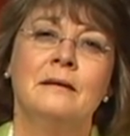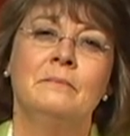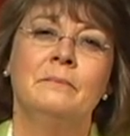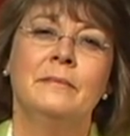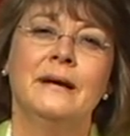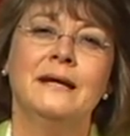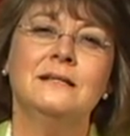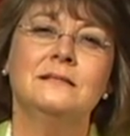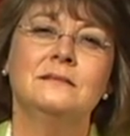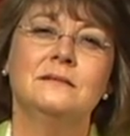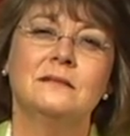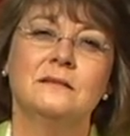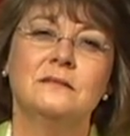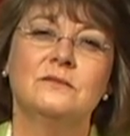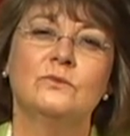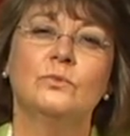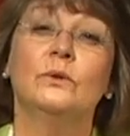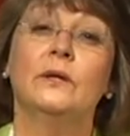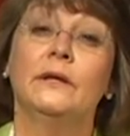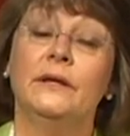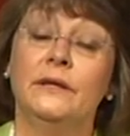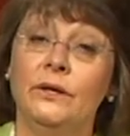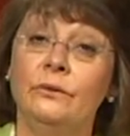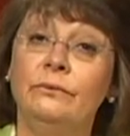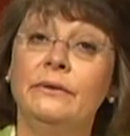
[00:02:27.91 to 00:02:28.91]
makes us
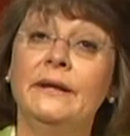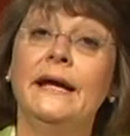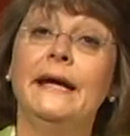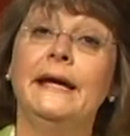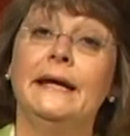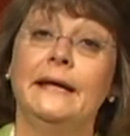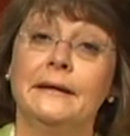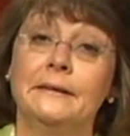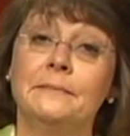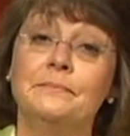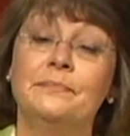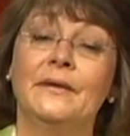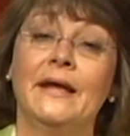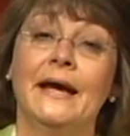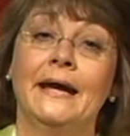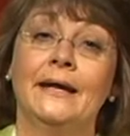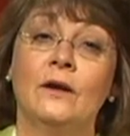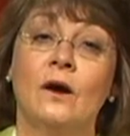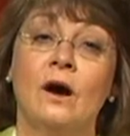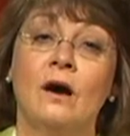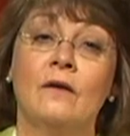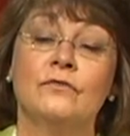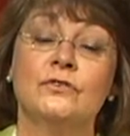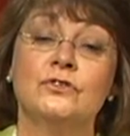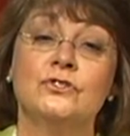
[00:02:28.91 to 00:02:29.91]
really unique
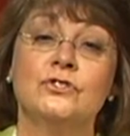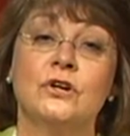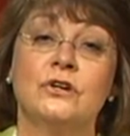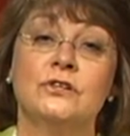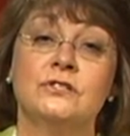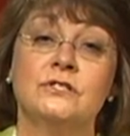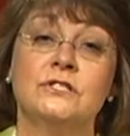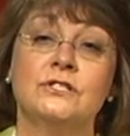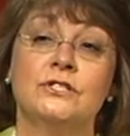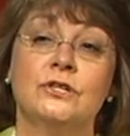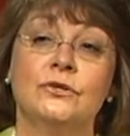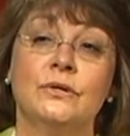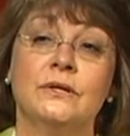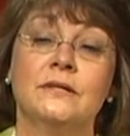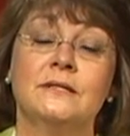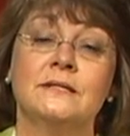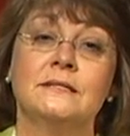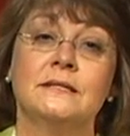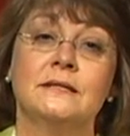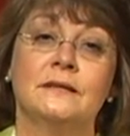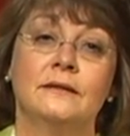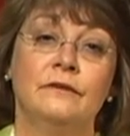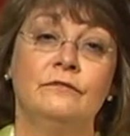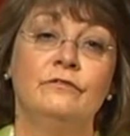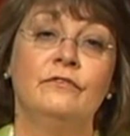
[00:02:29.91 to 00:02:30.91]
and offers our
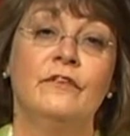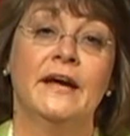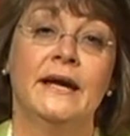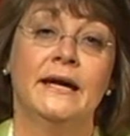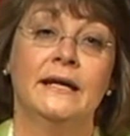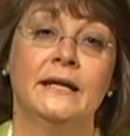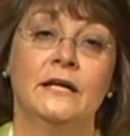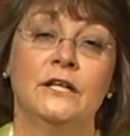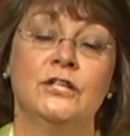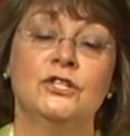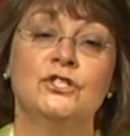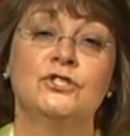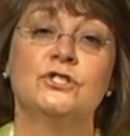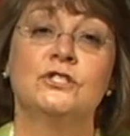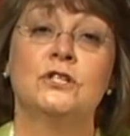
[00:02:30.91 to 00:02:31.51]
students an advantage.